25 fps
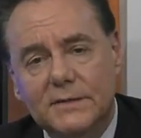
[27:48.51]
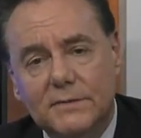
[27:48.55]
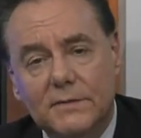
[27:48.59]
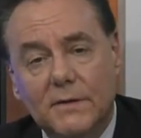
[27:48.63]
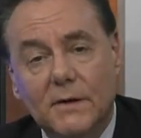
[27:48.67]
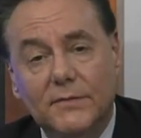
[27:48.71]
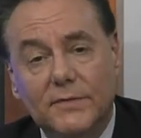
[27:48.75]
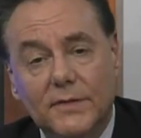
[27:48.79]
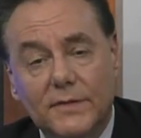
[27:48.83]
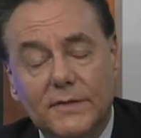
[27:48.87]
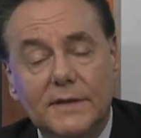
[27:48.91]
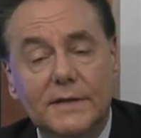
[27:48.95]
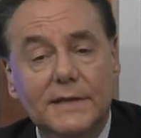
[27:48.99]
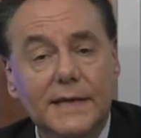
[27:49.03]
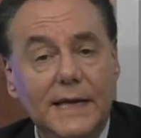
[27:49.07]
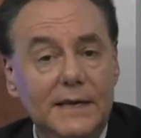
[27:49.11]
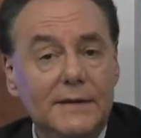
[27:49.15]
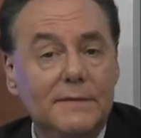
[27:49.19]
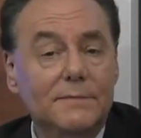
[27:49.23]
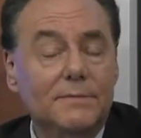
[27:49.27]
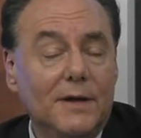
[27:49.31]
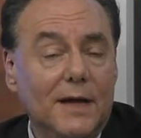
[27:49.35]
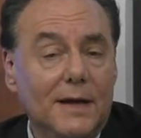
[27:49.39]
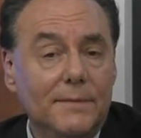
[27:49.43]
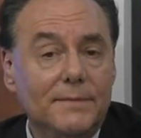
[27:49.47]
growth of the
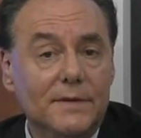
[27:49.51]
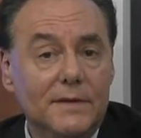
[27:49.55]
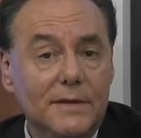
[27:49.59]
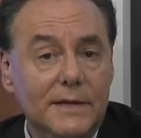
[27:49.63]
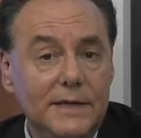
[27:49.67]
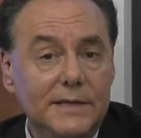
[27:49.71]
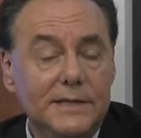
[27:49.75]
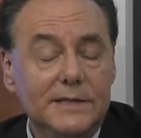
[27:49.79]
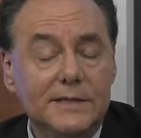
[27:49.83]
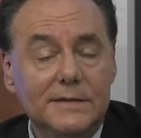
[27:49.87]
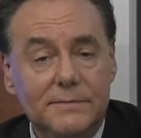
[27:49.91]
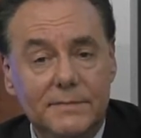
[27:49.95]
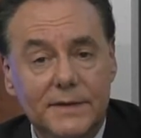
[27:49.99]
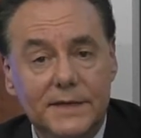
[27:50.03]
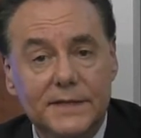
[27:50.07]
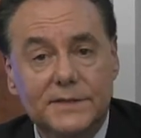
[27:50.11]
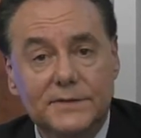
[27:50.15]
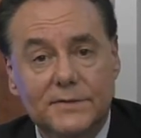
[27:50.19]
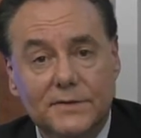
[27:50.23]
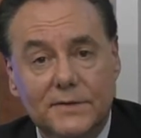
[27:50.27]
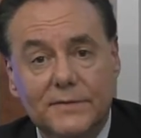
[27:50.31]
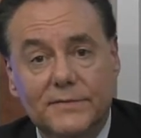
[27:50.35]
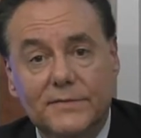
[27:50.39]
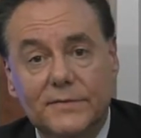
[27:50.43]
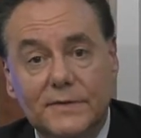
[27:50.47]
native population
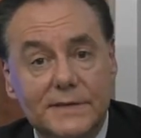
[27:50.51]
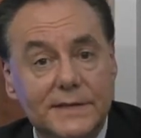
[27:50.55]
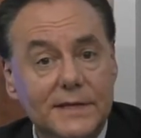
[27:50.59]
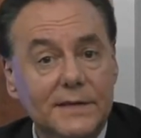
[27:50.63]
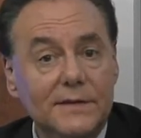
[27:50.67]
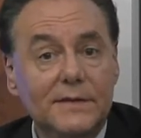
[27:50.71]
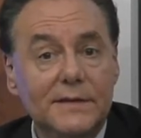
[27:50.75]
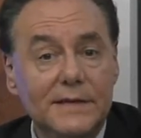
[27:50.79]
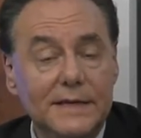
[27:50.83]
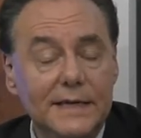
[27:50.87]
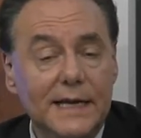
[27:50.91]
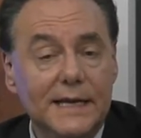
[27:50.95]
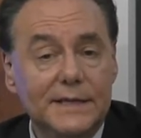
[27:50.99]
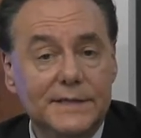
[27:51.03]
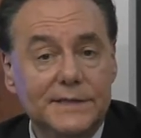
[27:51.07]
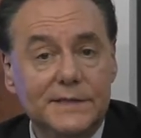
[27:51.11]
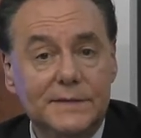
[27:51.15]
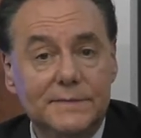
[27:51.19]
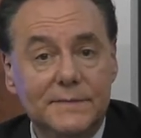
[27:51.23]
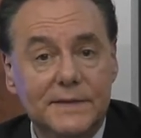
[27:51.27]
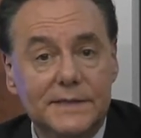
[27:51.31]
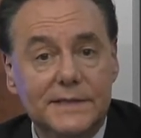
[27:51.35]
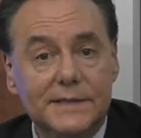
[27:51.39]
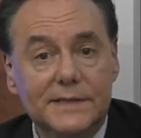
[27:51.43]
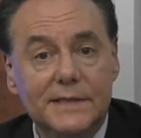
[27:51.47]
based on fertility
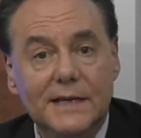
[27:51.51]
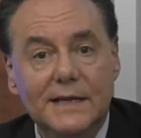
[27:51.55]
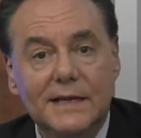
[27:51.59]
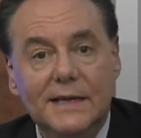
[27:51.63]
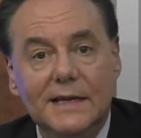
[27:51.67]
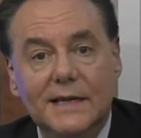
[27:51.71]
estimates.